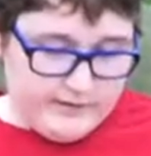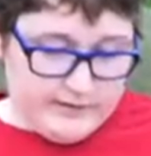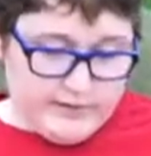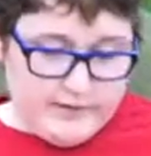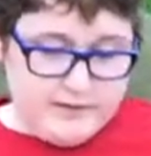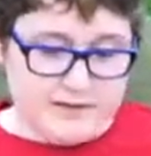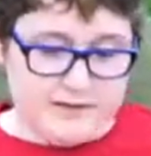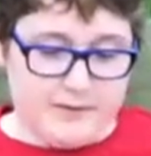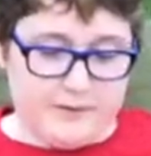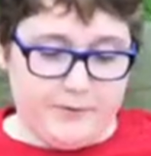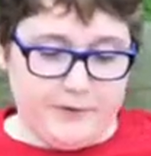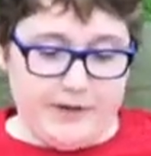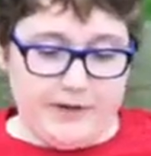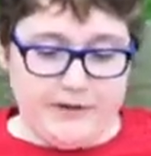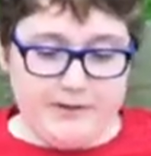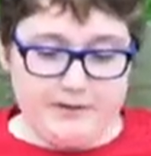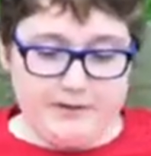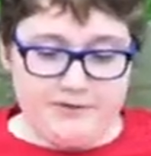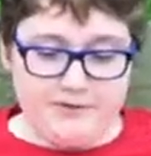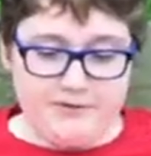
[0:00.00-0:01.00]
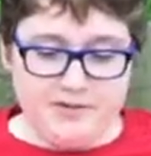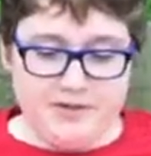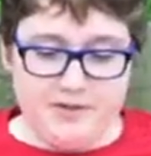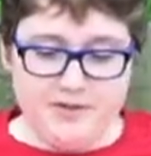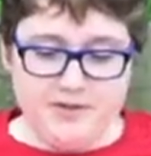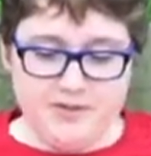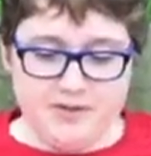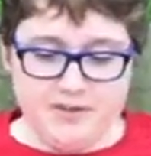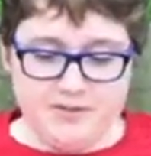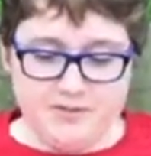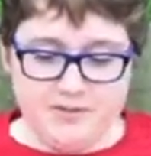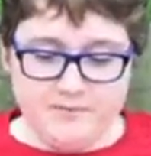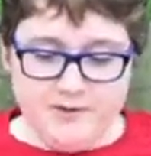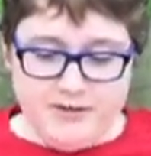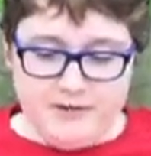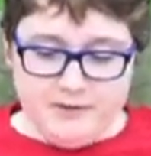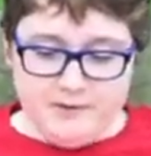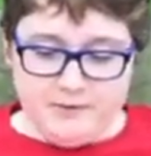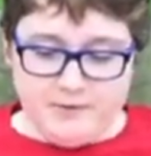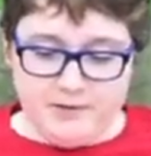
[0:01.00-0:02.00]
Laissez-faire is a French term
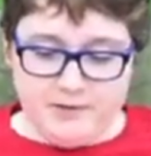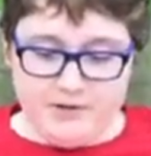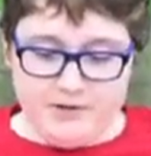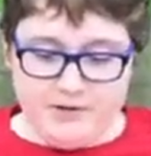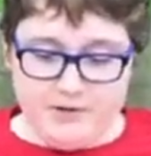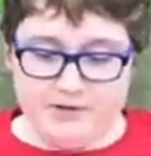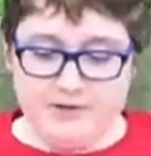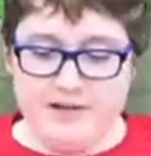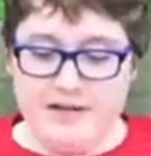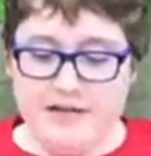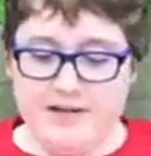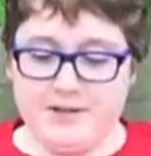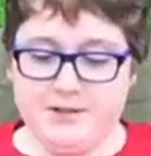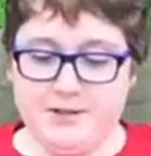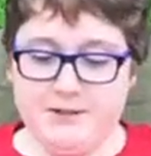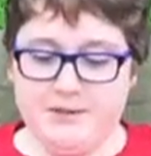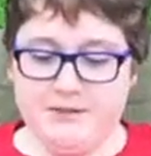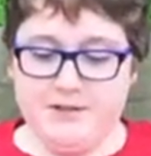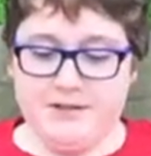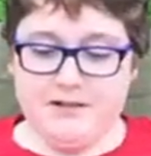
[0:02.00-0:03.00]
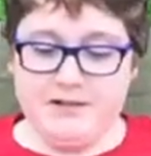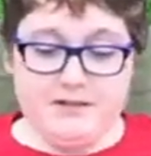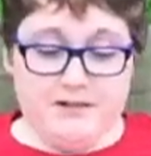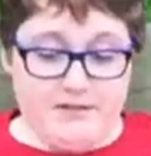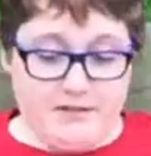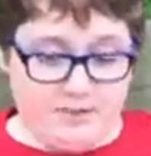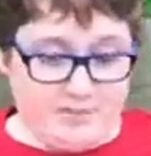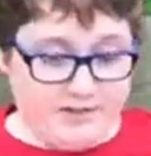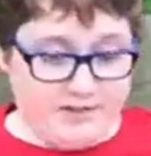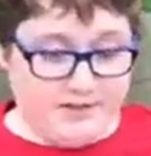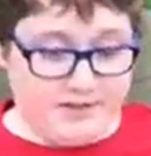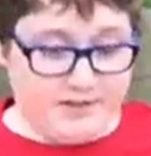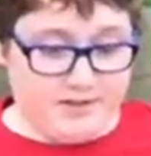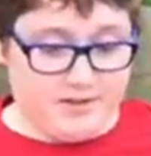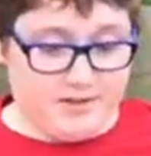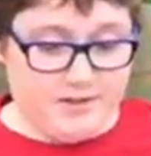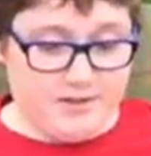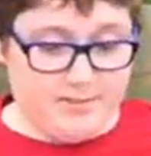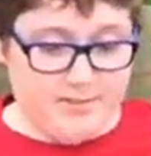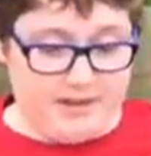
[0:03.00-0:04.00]
for do not interfere. The British
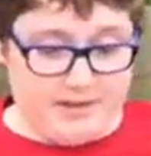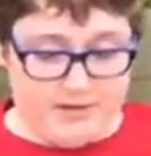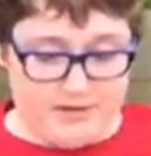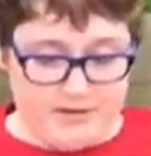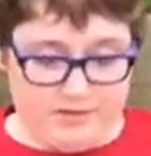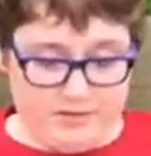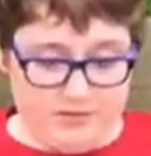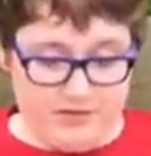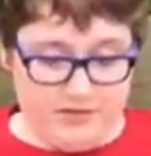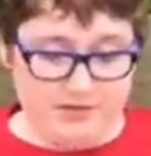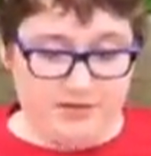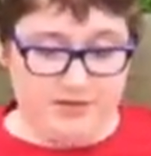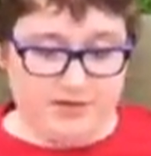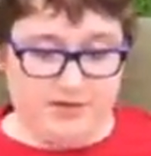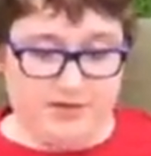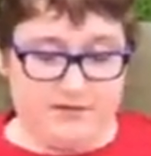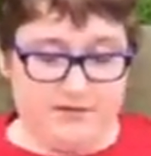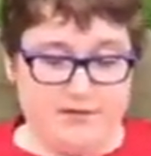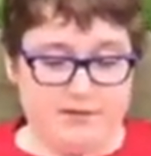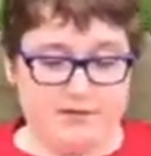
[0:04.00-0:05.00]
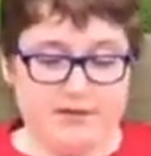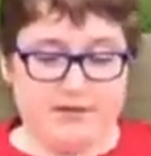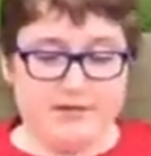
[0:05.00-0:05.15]
lawmakers were using this